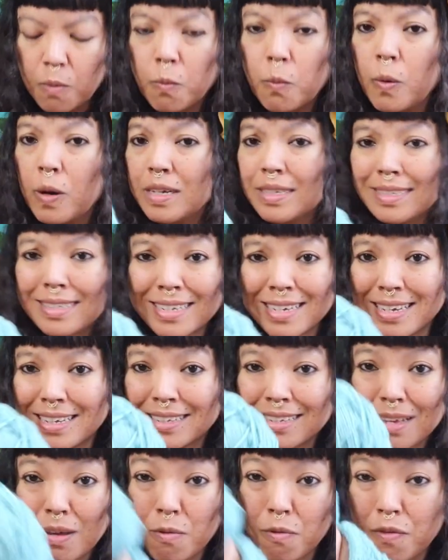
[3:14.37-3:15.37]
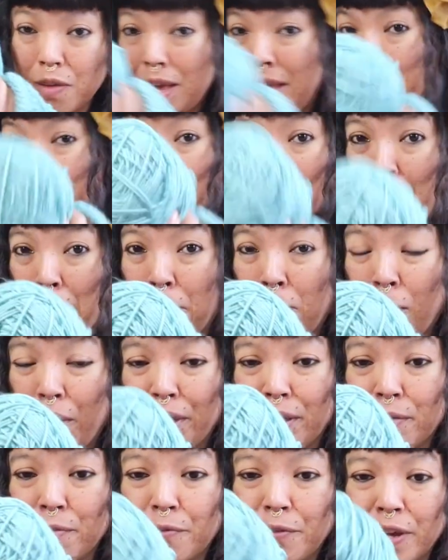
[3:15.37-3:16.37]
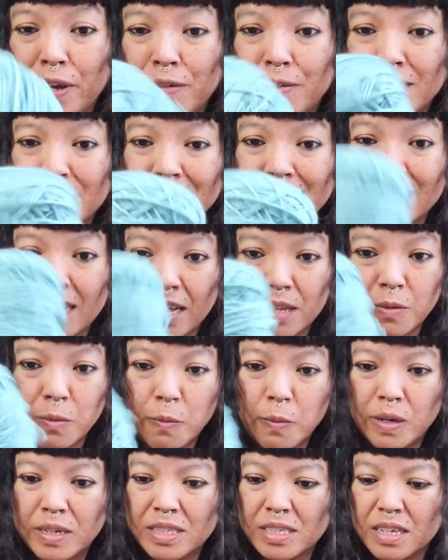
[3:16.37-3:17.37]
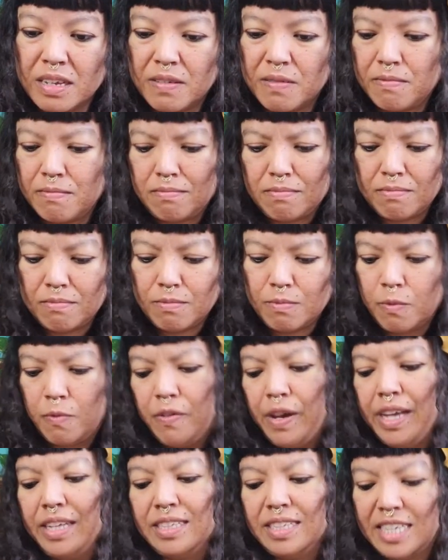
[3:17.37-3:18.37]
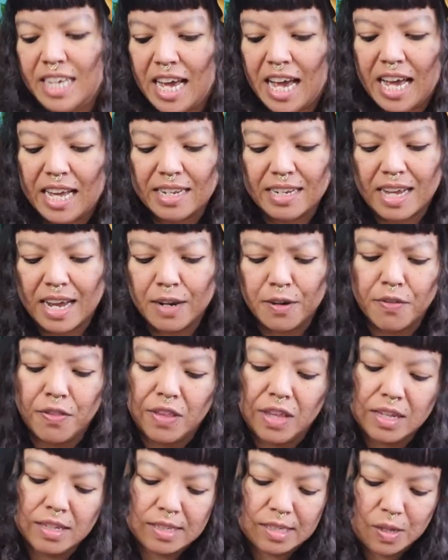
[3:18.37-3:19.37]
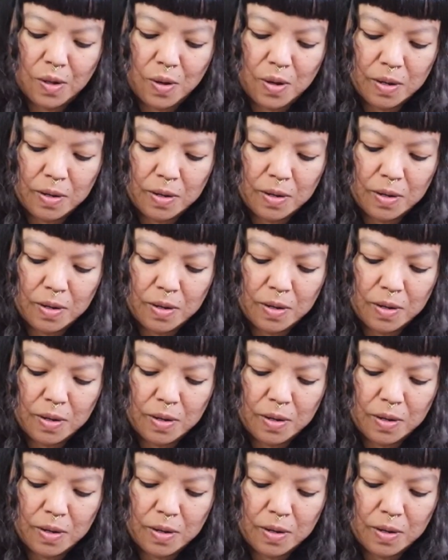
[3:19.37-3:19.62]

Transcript: worsted. In my point of view, it's not a worsted weight yarn. I don't think so.